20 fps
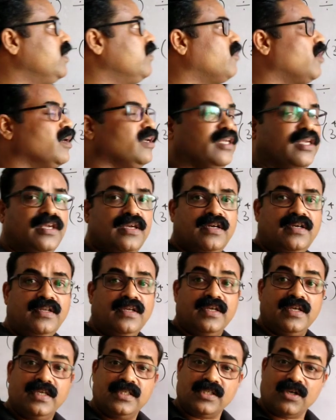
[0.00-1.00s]
we want
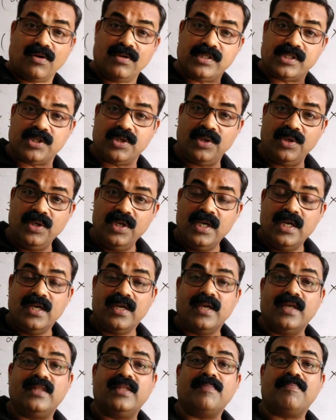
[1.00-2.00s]
here is also
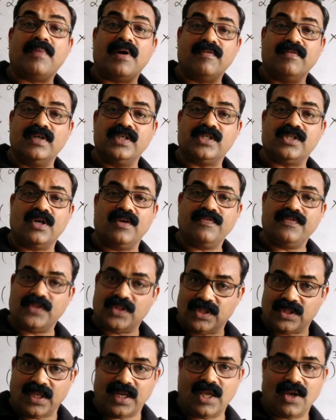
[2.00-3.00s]
in the powers
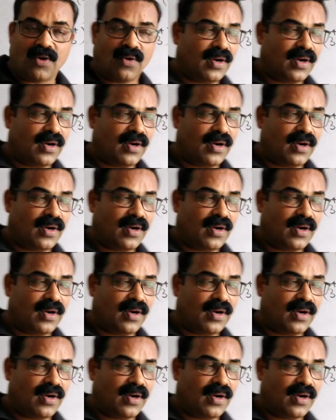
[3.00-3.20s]
of 3